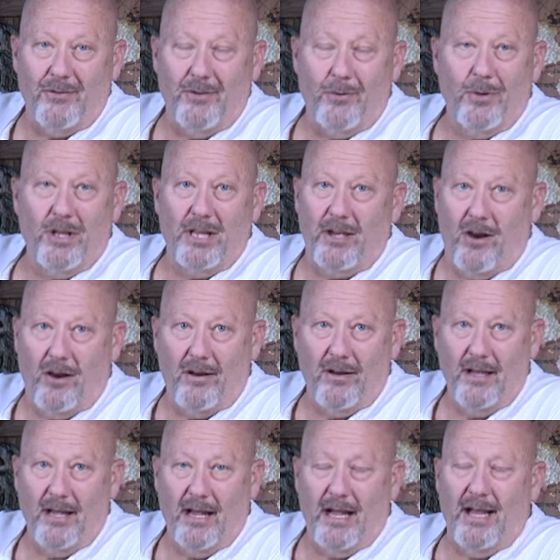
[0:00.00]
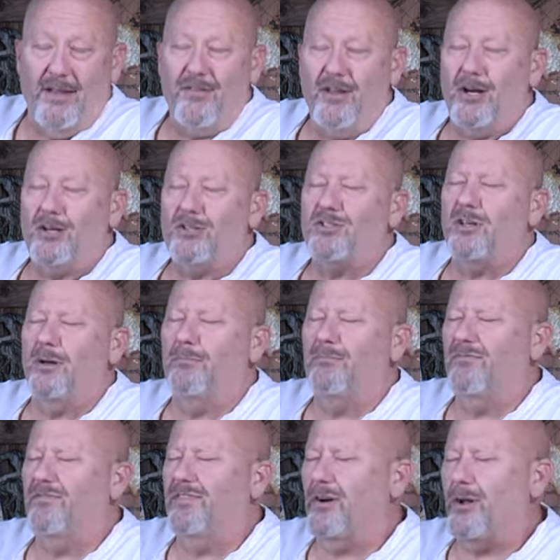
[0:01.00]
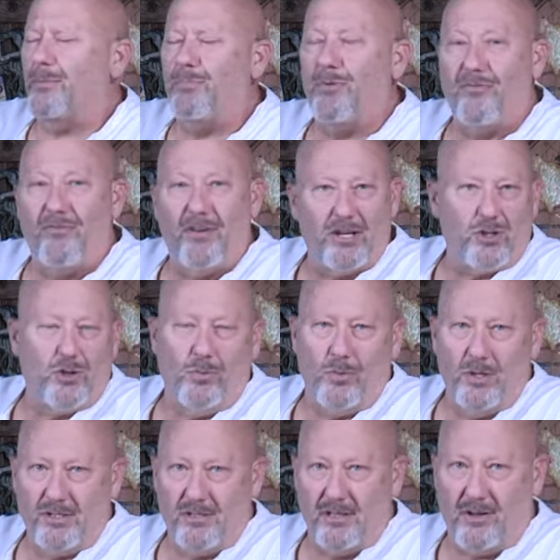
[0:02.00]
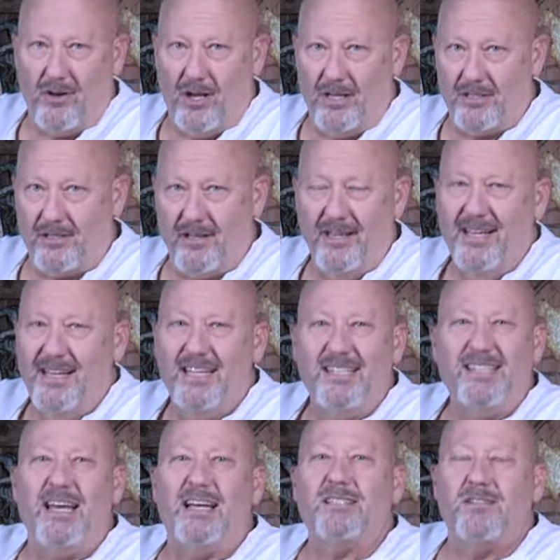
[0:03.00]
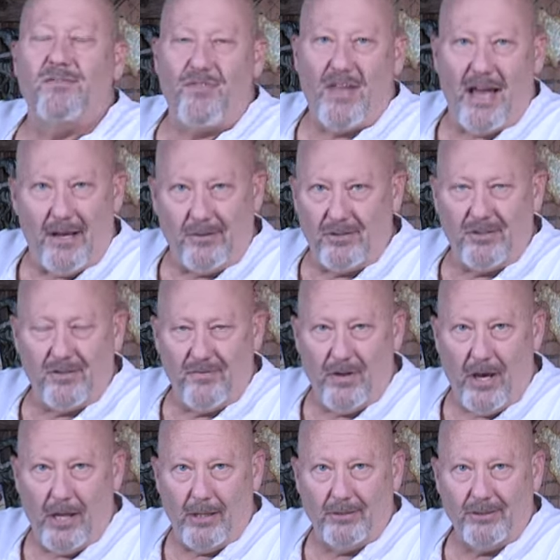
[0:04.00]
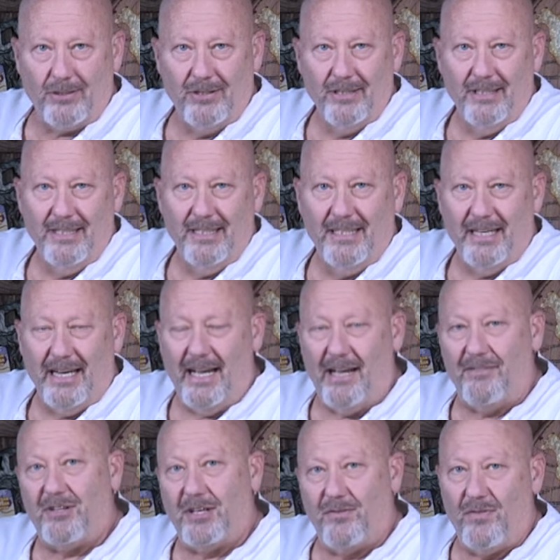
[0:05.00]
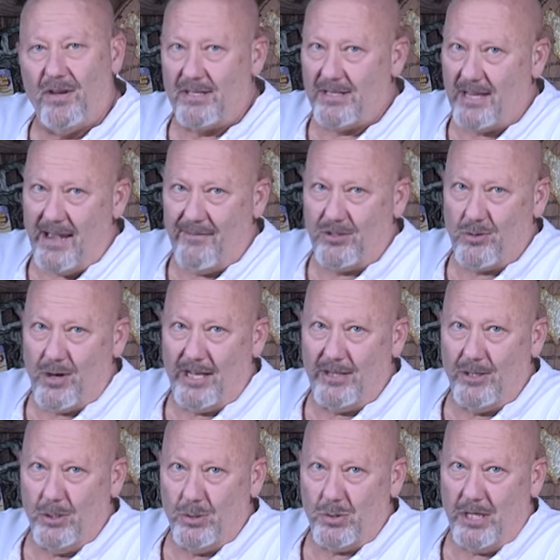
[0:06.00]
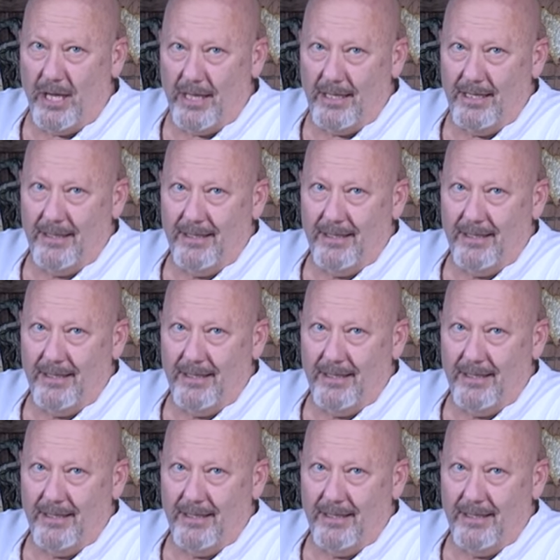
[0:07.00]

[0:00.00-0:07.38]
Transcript: There really are. And there are some very professional ones that cost tens of thousands of dollars. I have to confess, I haven't tried those yet.